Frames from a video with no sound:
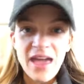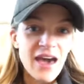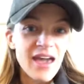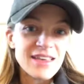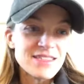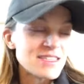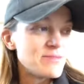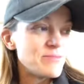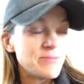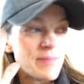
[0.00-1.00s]
eyes
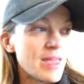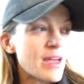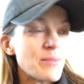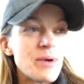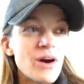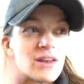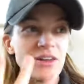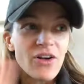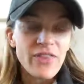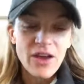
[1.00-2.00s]
makeup on and
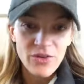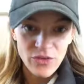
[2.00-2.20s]
all that,